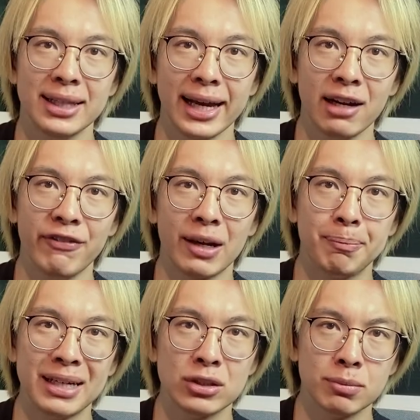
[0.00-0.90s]
can affect
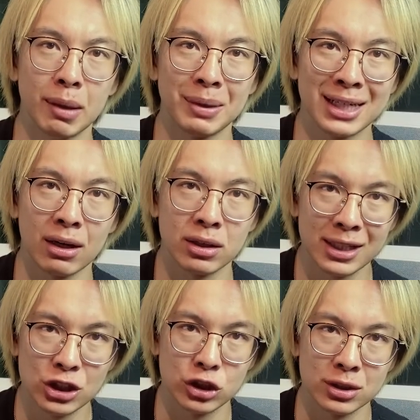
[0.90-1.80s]
Bazel's memory
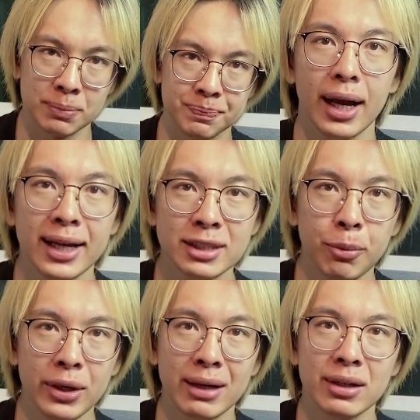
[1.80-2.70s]
calculations. I like to
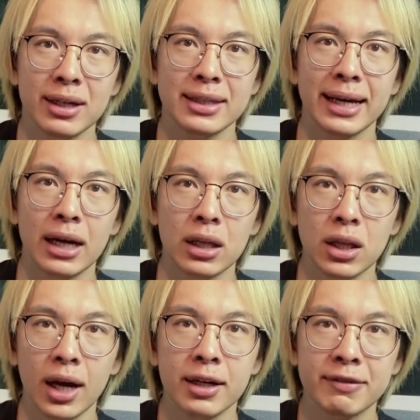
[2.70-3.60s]
point out that a
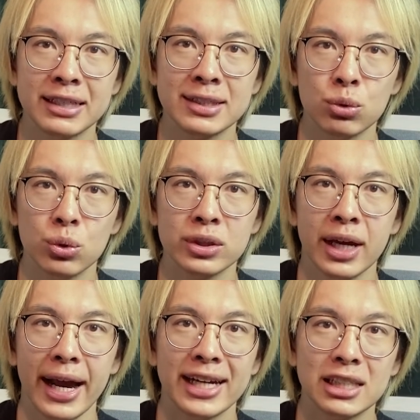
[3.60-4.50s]
lot of these tools
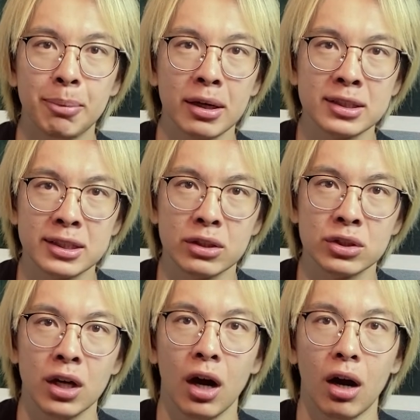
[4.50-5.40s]
and debugging skills
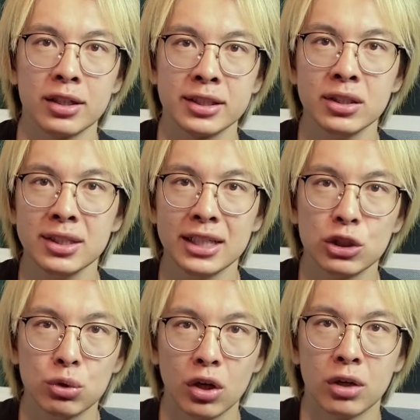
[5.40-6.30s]
are skills that you
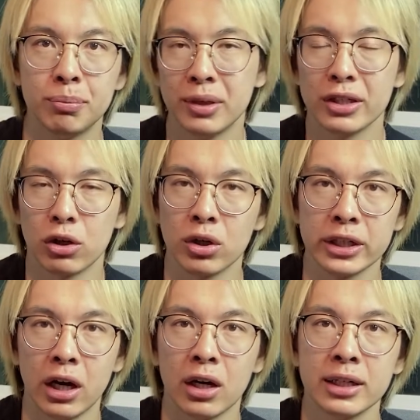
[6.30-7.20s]
learn pretty early
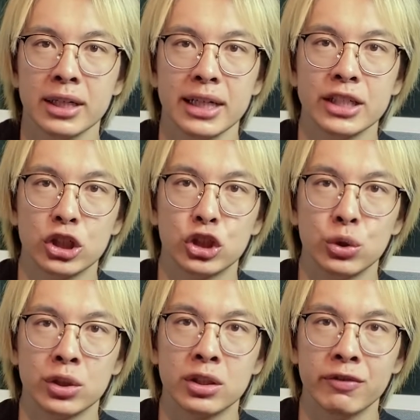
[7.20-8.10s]
on in your
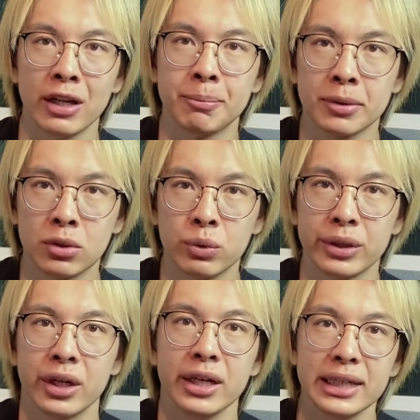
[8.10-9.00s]
junior developer
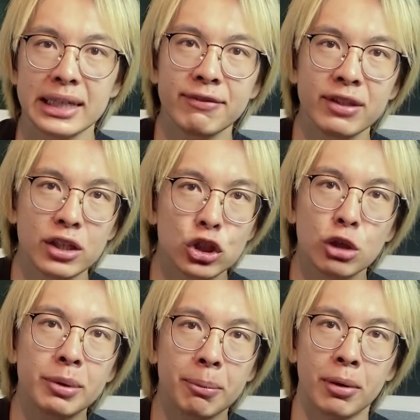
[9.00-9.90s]
career. Even the
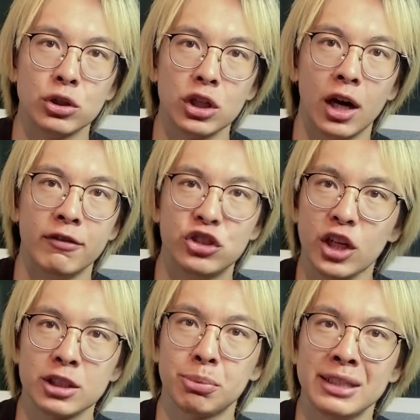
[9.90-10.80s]
newbie approach of
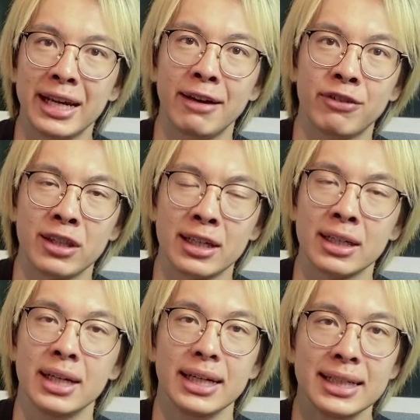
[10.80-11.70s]
just print everything
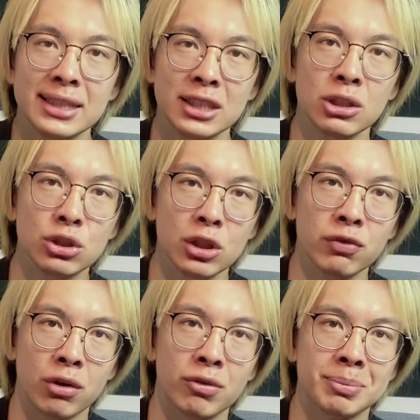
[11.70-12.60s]
is still
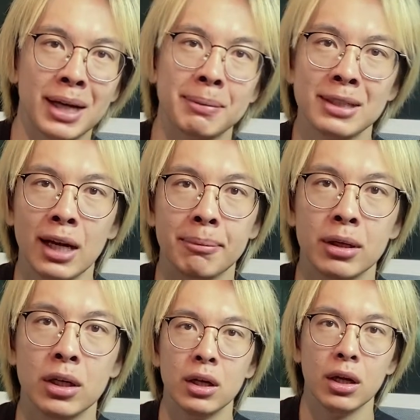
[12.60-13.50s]
useful from time to time.
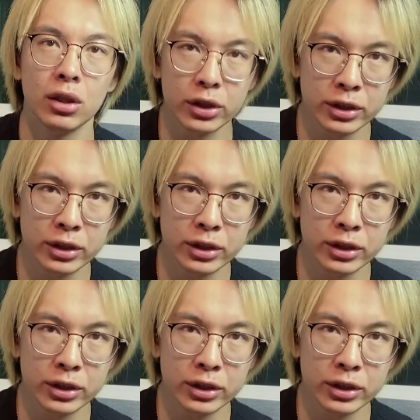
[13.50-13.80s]
Looking